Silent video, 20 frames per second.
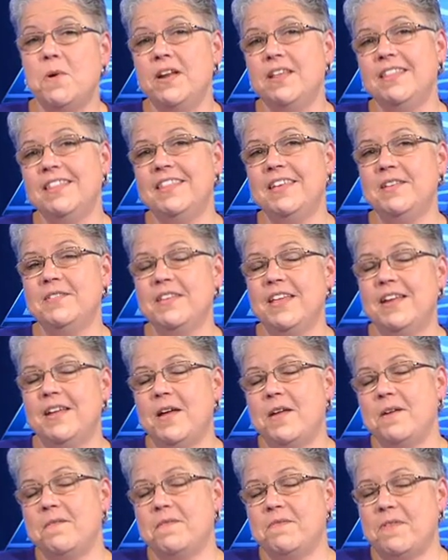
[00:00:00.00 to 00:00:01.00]
know, one of the things, and
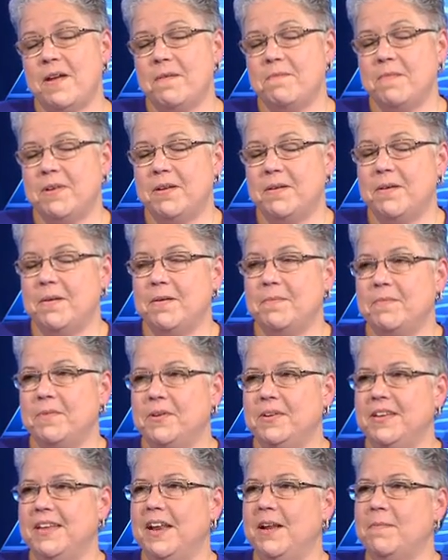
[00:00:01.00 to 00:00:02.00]
if I'm, gonna, I'm
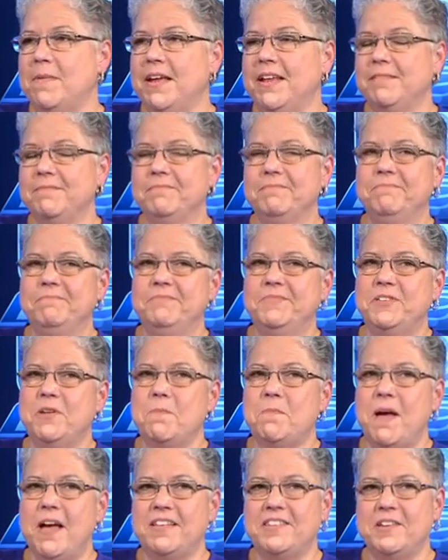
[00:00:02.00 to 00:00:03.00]
going to get on my
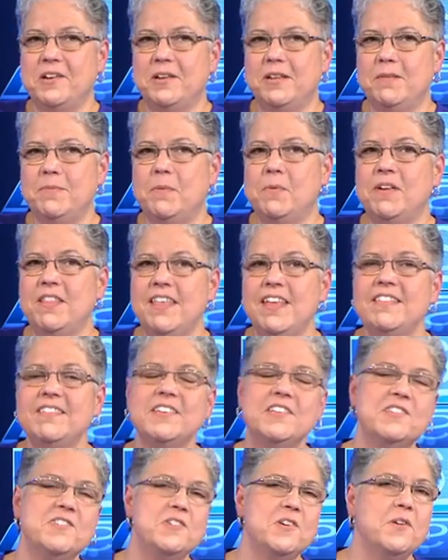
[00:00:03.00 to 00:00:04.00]
soapbox here a little bit, one of the
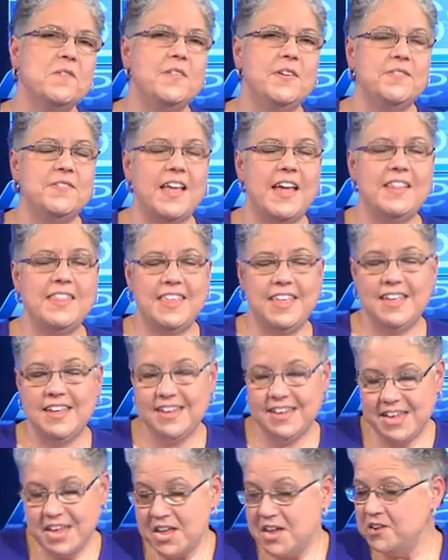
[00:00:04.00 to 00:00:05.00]
things conservatives, I
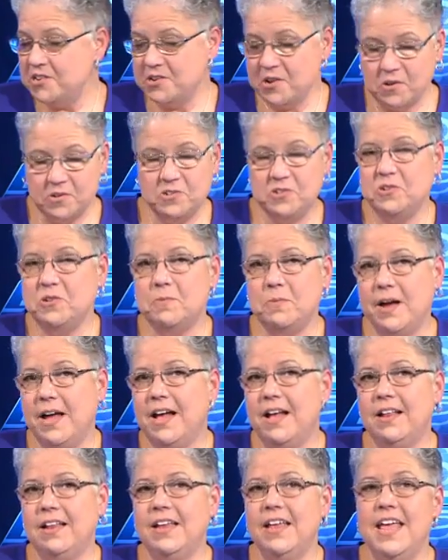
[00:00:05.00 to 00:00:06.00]
think, don't do
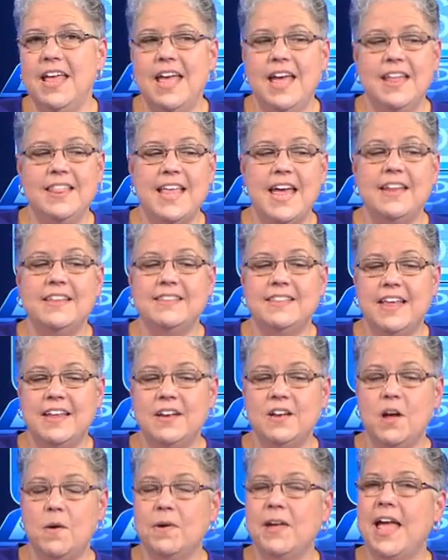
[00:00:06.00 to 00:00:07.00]
well, and that is
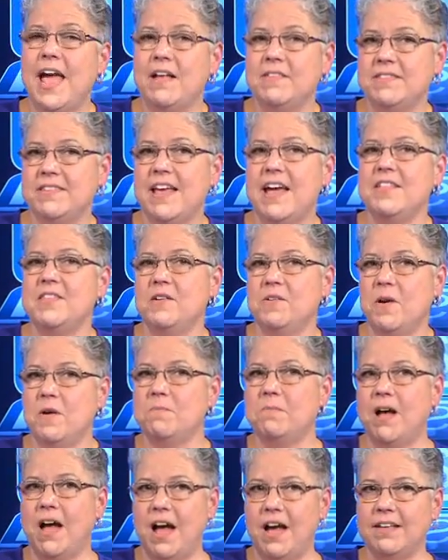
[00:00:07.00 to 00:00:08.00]
that going outside their
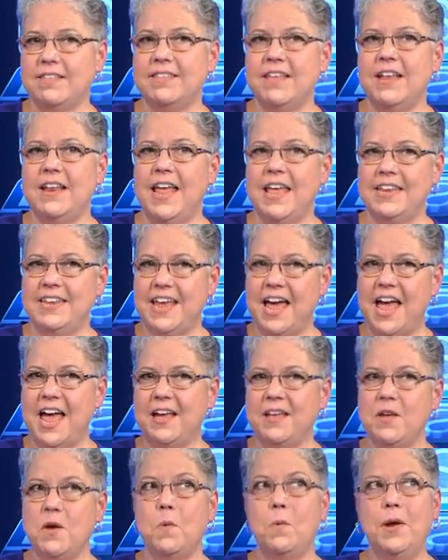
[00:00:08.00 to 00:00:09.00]
own box. They like
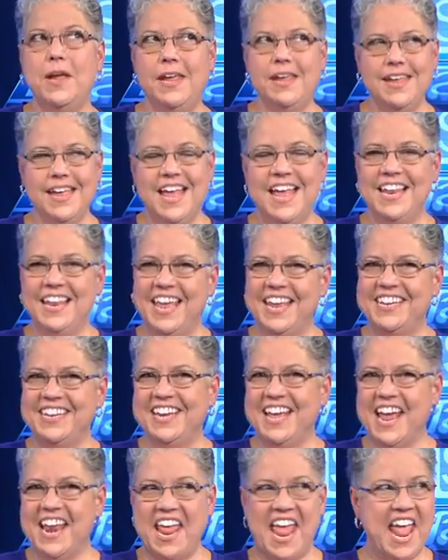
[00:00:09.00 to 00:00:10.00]
to, we like
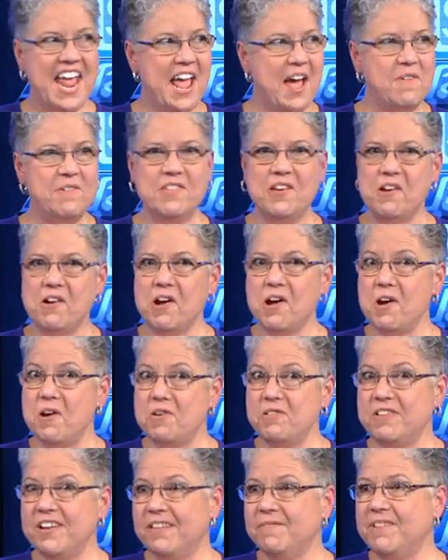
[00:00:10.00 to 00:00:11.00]
to kind of hang out with our
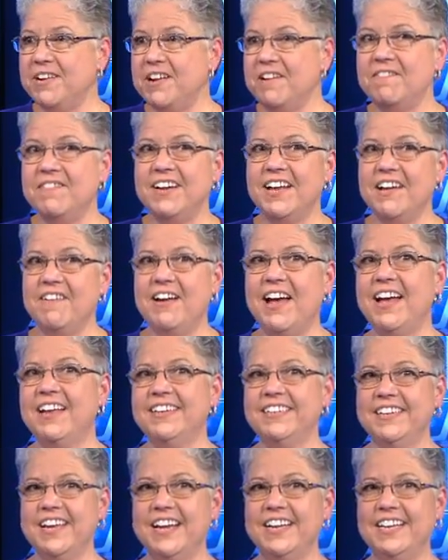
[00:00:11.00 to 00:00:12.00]
own, and we don't want to go
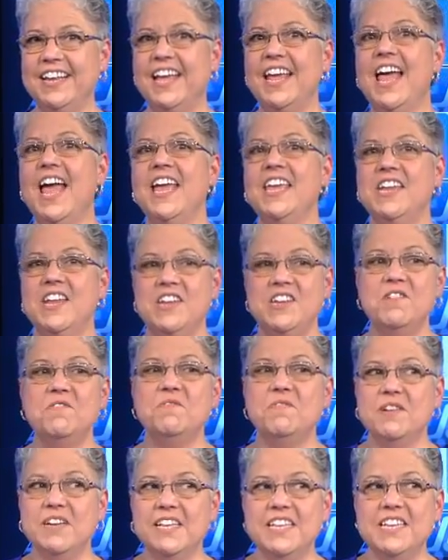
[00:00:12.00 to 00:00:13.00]
out and talk to, yet
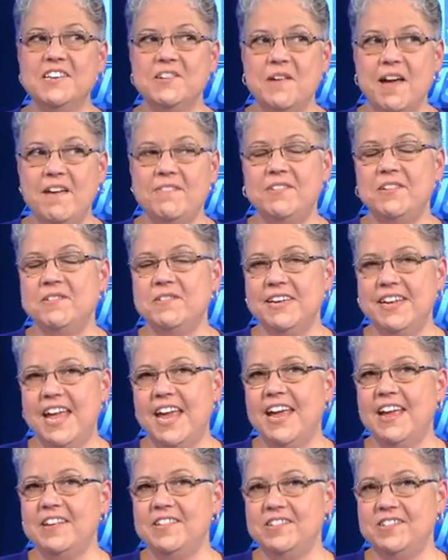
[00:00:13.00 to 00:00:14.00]
you really do have to
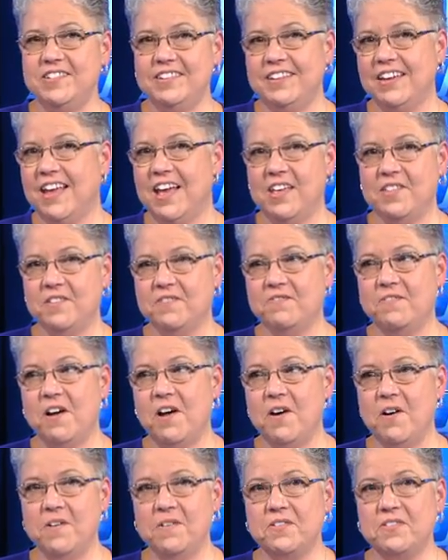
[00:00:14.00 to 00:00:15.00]
engage other
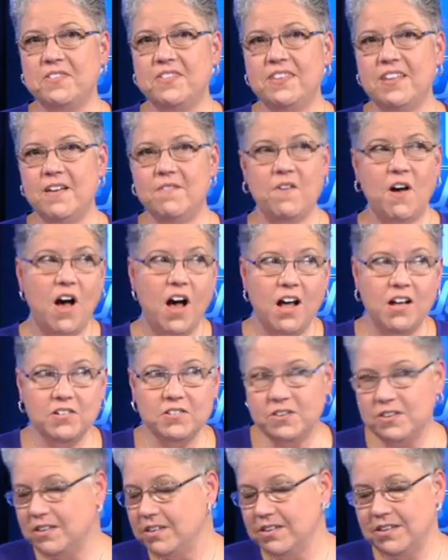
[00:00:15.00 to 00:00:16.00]
folks of
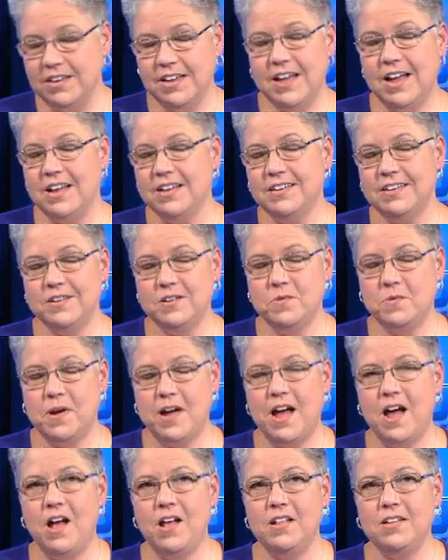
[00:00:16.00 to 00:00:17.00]
all,
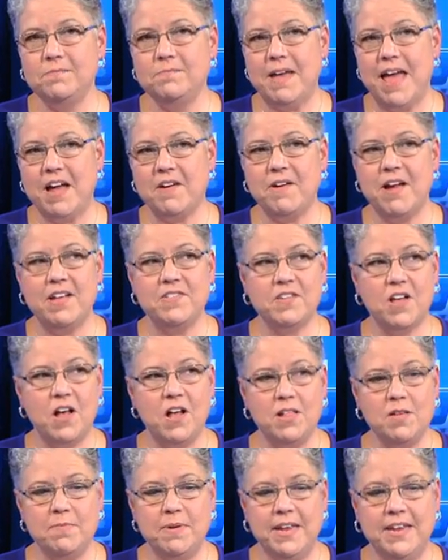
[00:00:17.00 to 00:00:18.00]
all backgrounds,
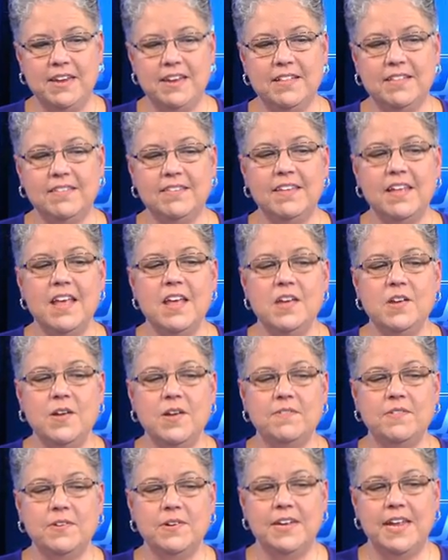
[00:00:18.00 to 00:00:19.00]
all opinions.
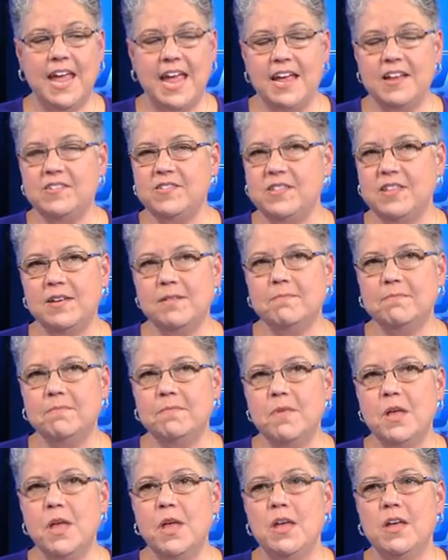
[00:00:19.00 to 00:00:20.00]
You have to engage them
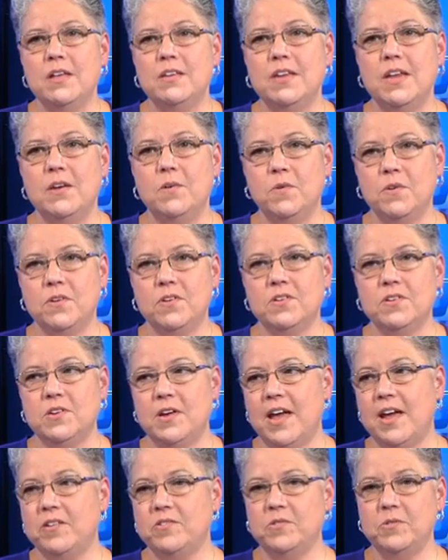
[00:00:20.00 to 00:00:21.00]
in order
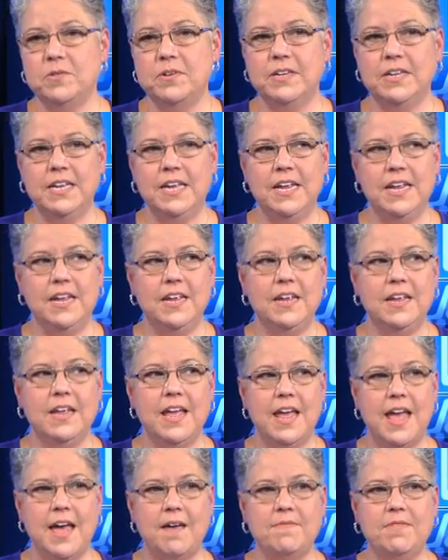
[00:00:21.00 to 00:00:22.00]
to actually
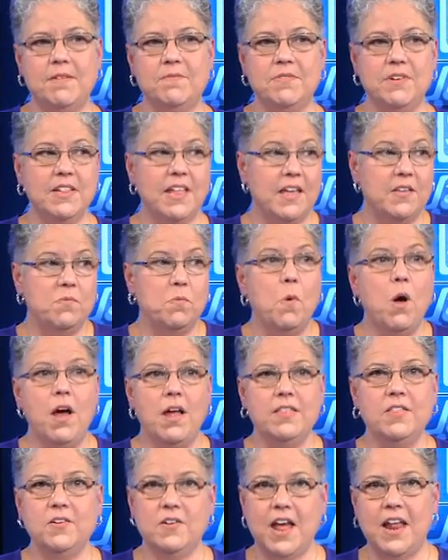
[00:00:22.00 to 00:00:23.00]
have them realize,
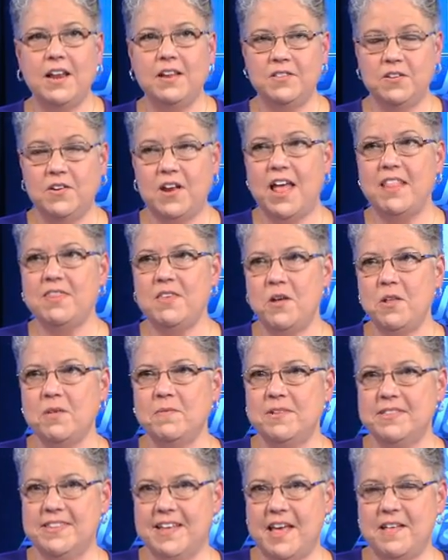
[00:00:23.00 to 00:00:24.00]
one, they're not, they're not the
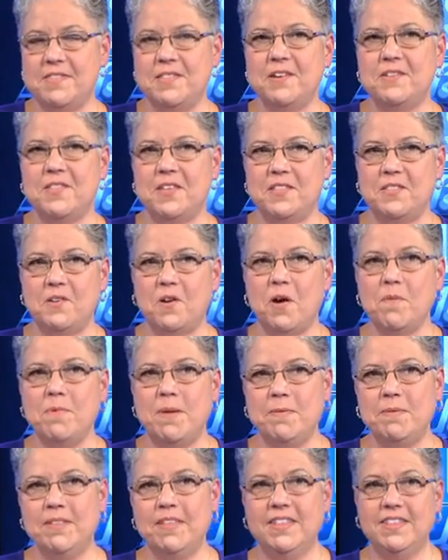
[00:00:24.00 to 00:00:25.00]
only ones out there, that there are
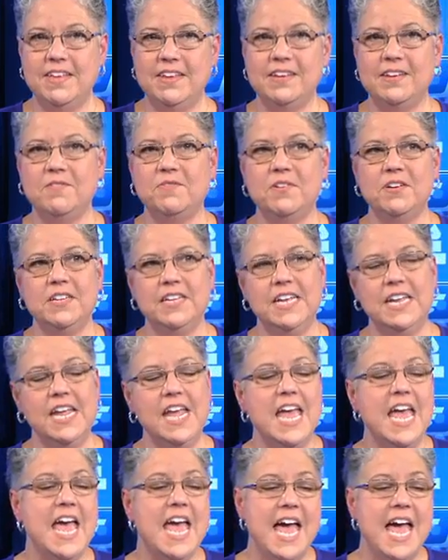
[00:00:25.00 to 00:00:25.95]
people that think differently.